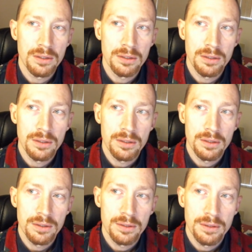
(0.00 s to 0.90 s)

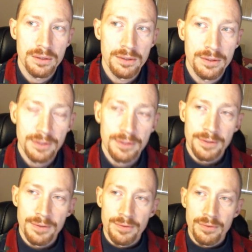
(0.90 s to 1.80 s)

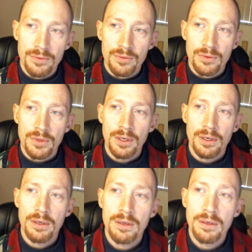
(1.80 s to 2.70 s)

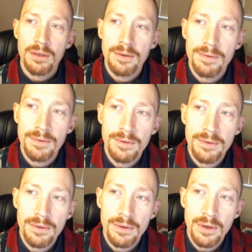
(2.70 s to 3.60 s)

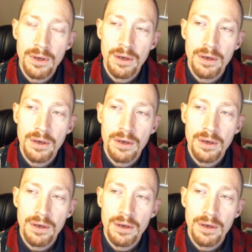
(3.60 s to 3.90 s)
Nobody speaks.